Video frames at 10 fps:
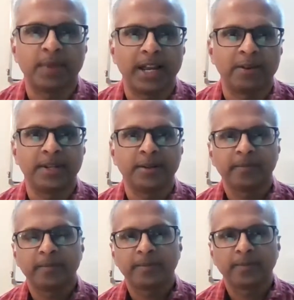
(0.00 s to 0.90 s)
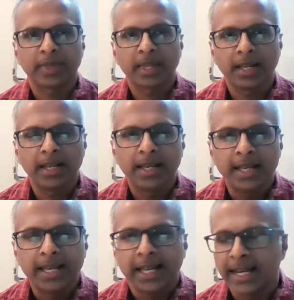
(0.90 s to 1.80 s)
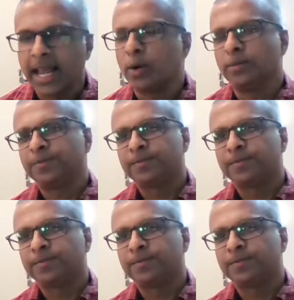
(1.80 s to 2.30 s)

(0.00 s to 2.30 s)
beloved. Now,